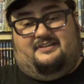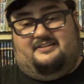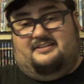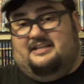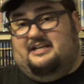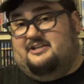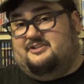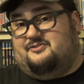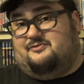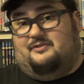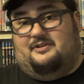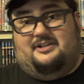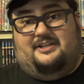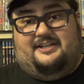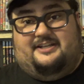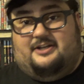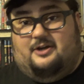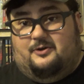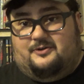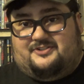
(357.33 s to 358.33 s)
There's
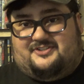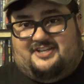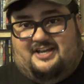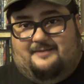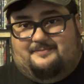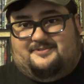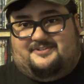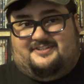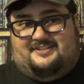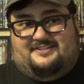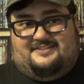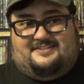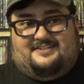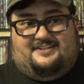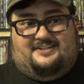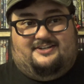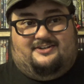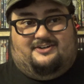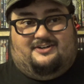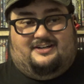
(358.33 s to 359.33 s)
really no substance
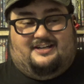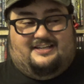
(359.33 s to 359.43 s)
here.